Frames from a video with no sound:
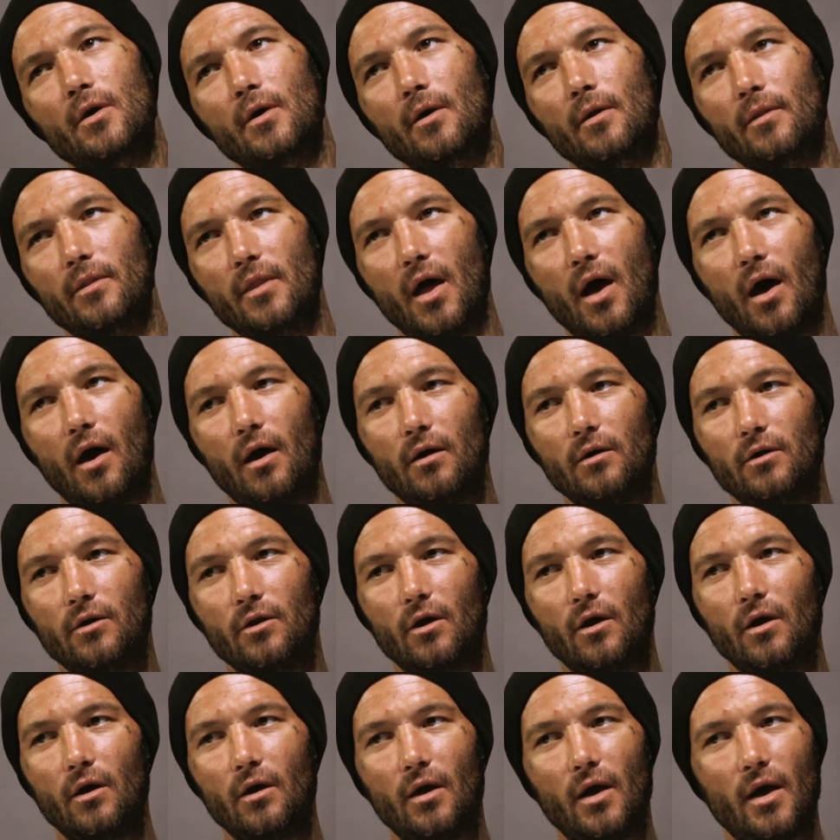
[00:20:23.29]
Now, you
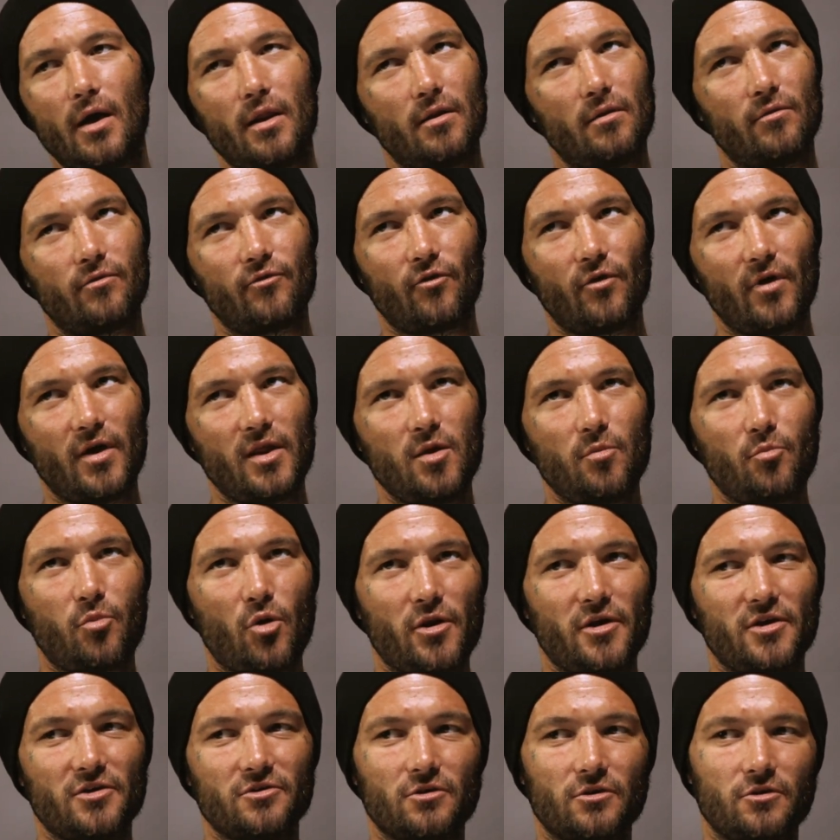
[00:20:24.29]
know, and for anybody
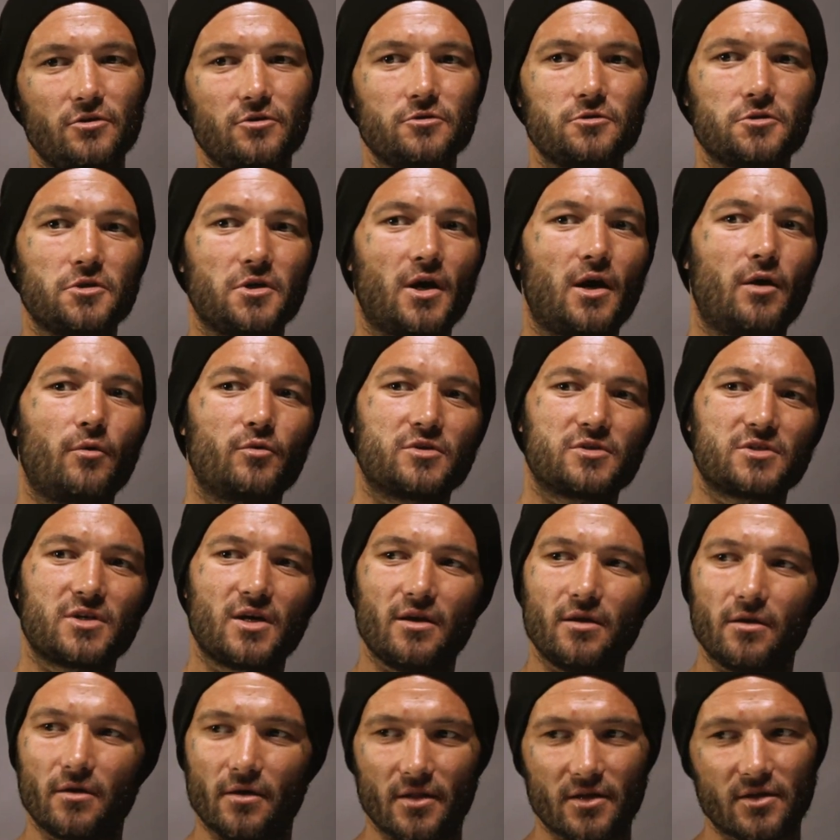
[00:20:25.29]
who's not using, I would say, you
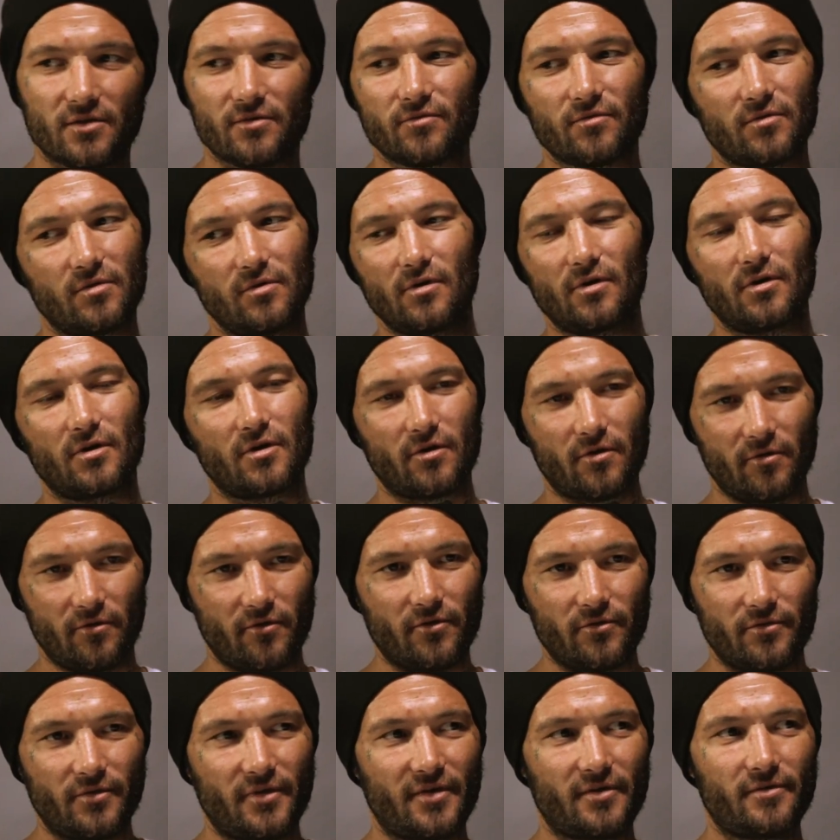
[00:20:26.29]
know, it's, you
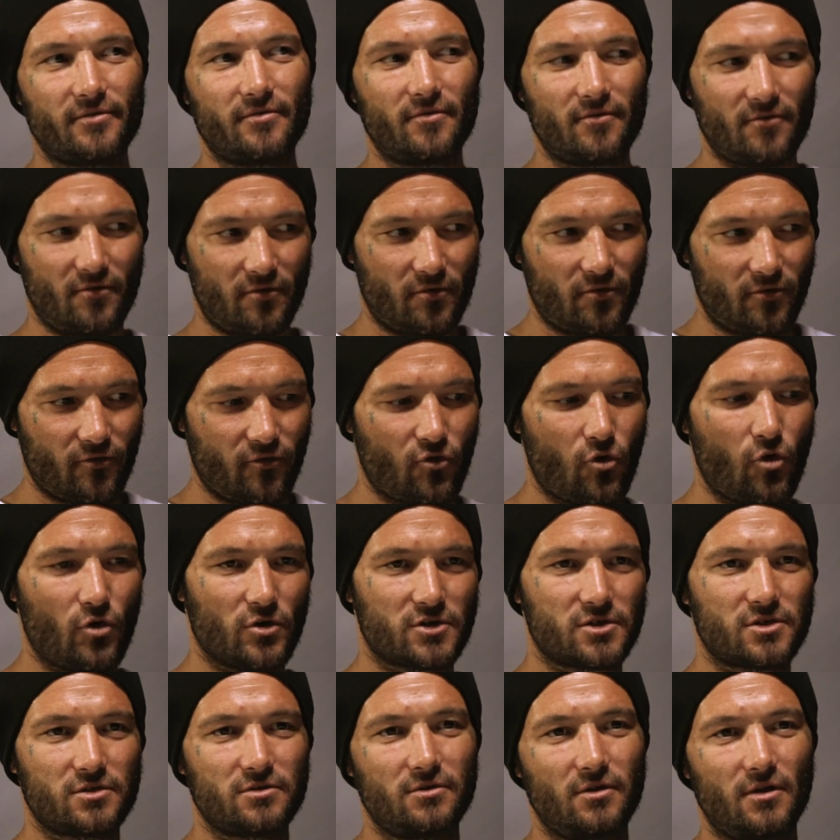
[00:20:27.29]
know, of
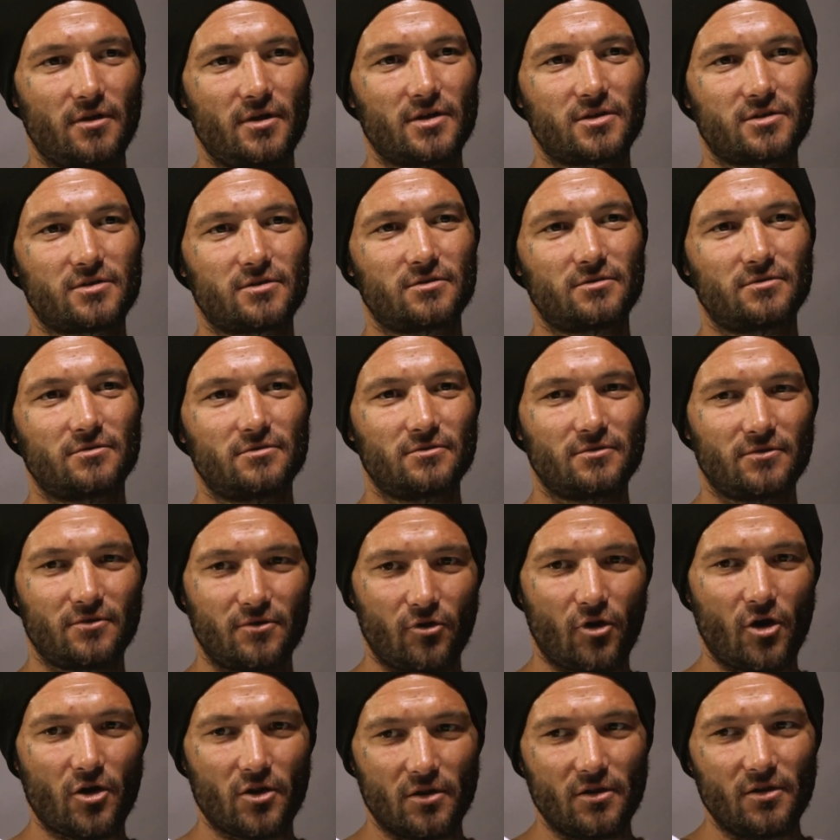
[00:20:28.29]
course, you know, it's
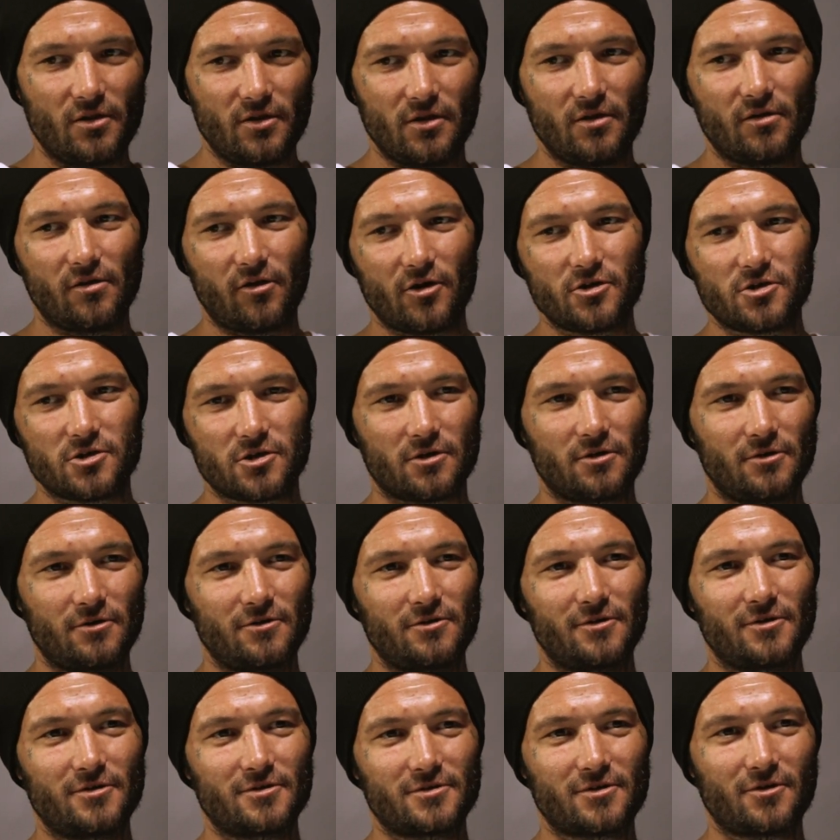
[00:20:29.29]
logical, you
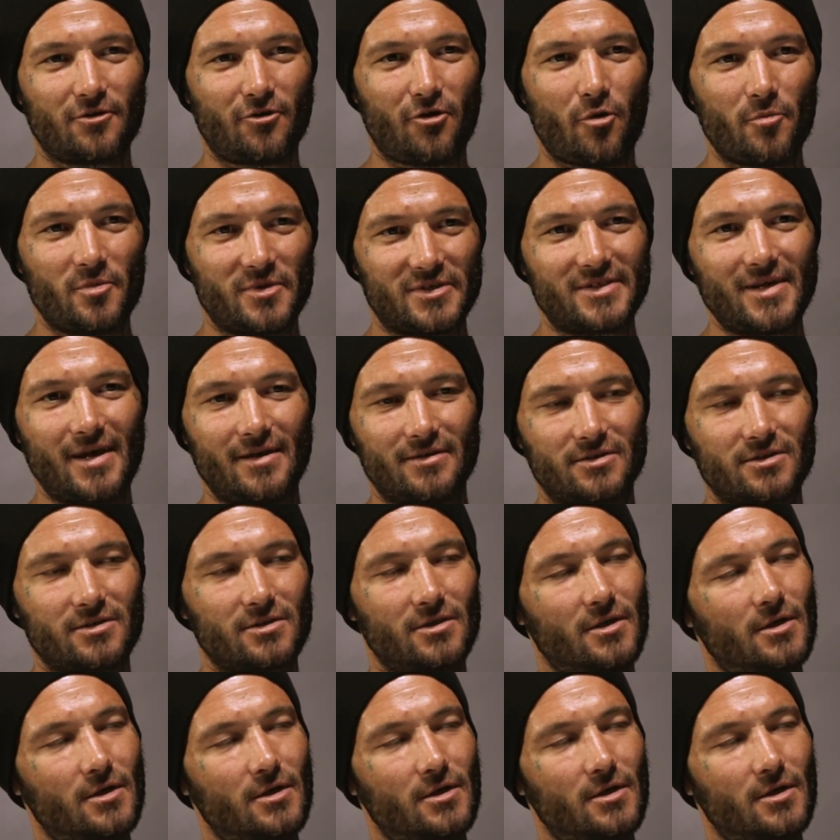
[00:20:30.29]
know, it's common sense.